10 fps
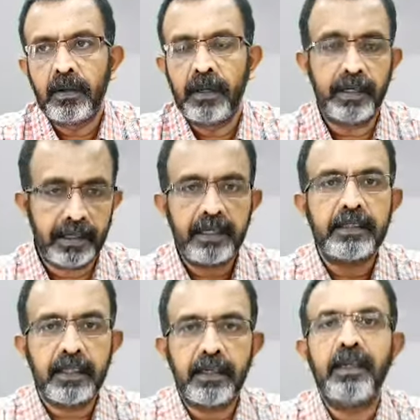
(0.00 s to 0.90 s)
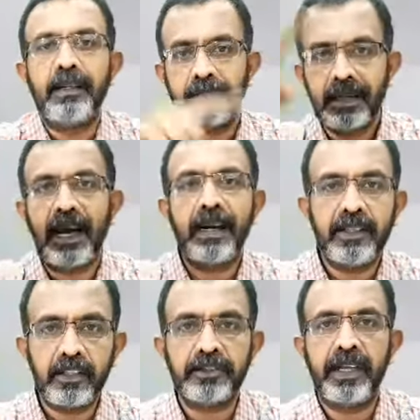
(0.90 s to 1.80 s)
If there is a
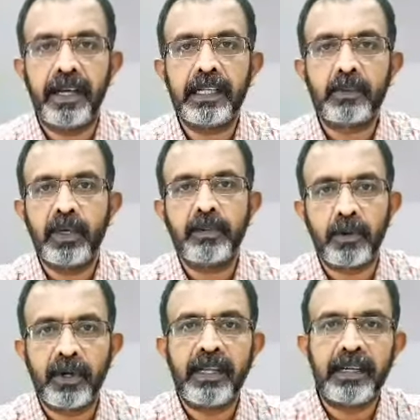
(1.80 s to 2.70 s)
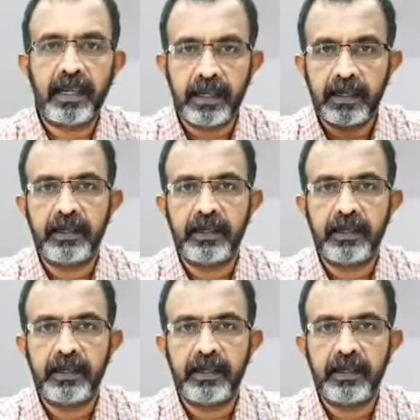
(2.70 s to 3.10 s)
garland of earthquake prone area